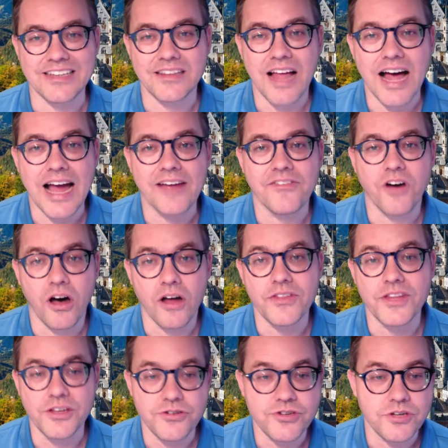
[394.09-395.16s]
live on
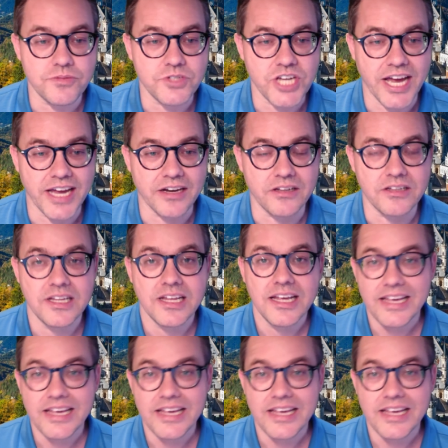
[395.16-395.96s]
the YouTube channel.